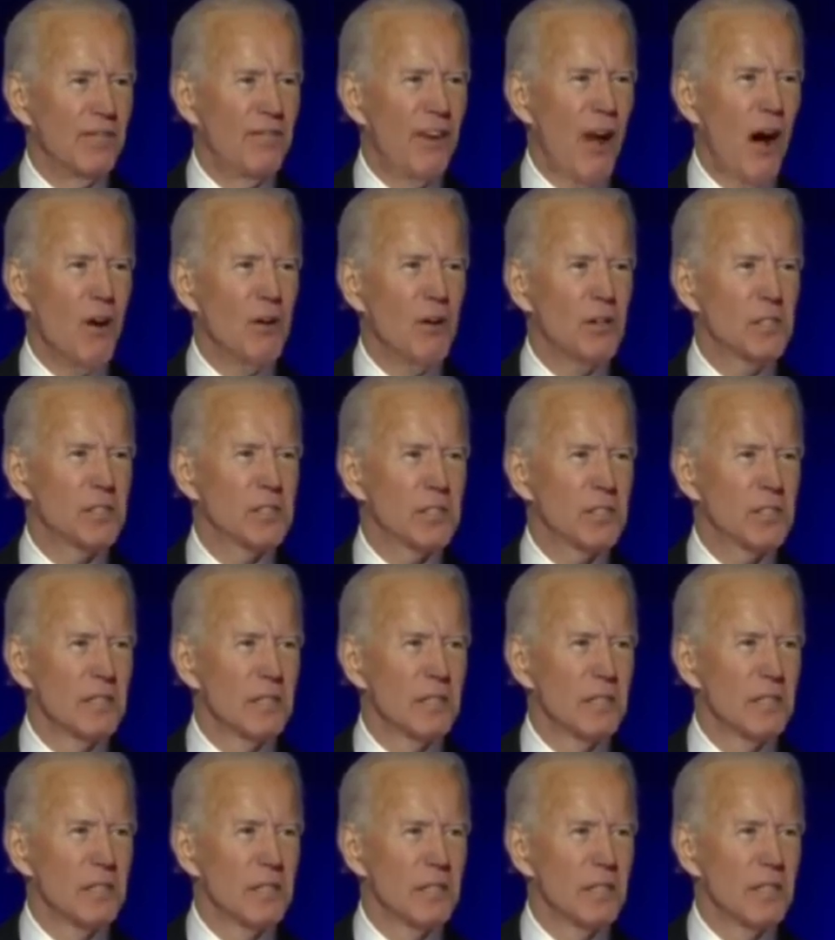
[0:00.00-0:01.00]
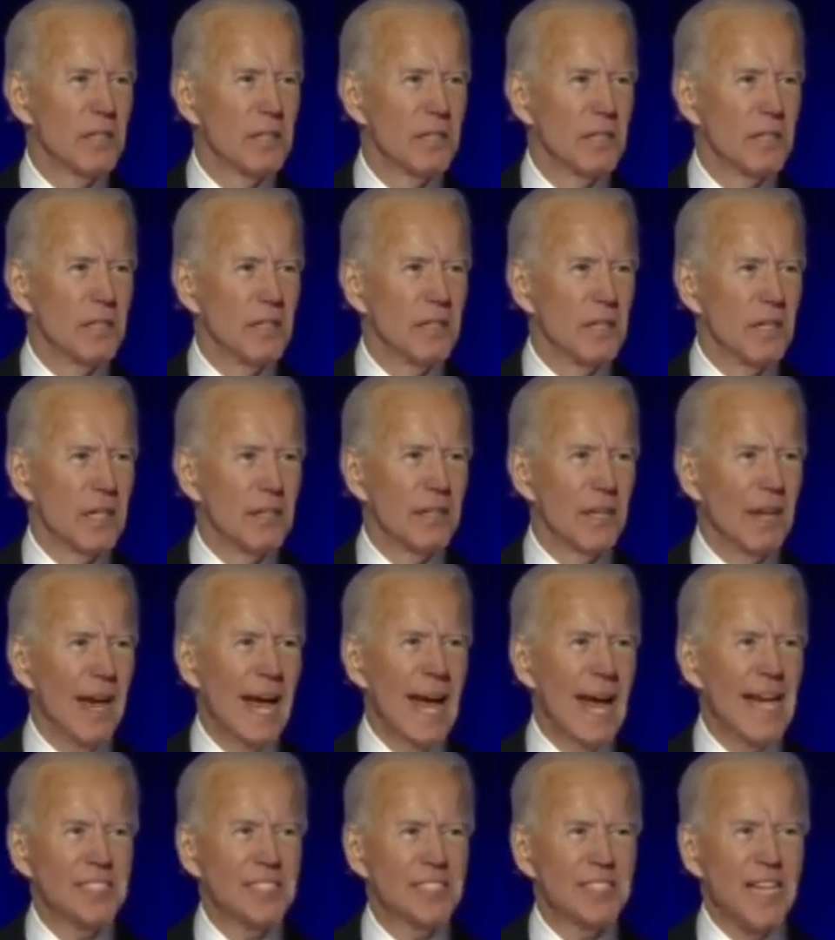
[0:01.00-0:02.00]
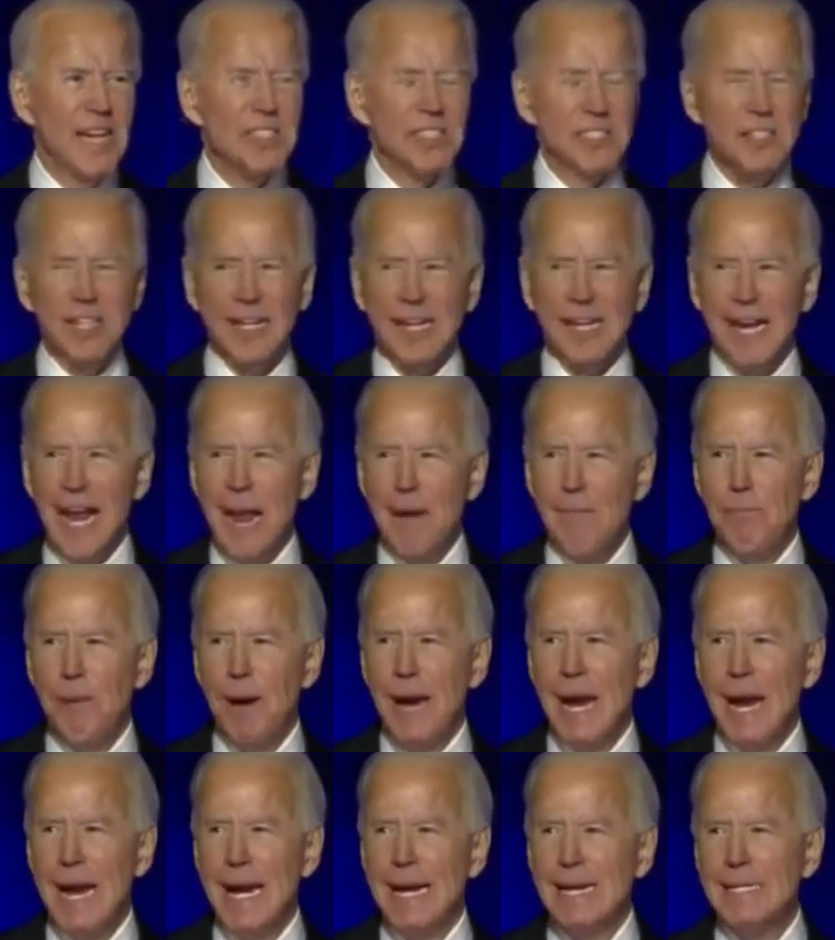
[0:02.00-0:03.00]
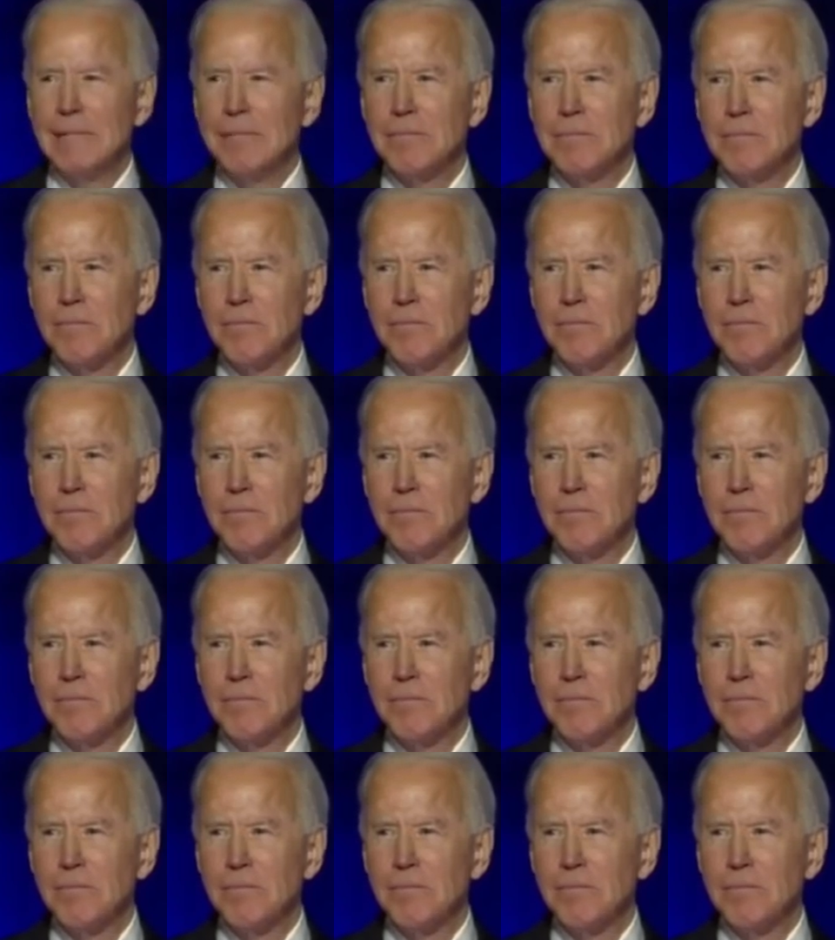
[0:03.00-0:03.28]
Folks, in the last days of the campaign,